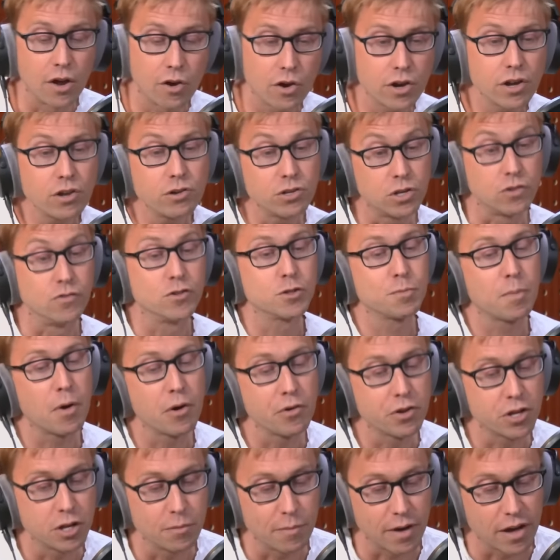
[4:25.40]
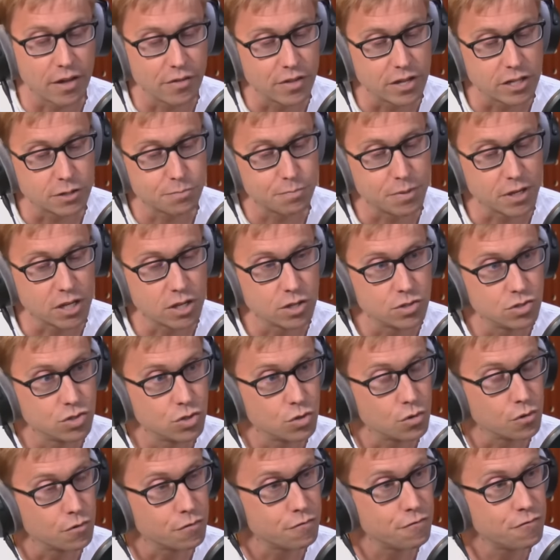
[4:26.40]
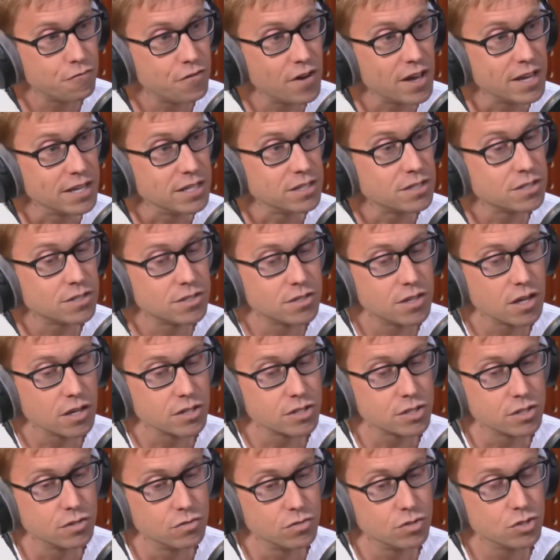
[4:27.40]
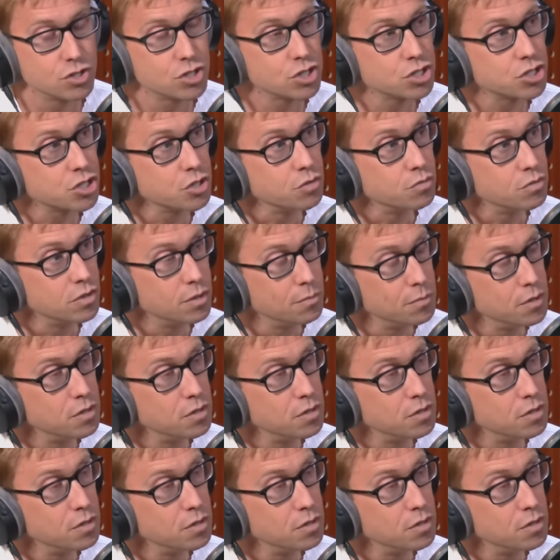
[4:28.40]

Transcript: And I know you've spoken about this because your face doesn't suit the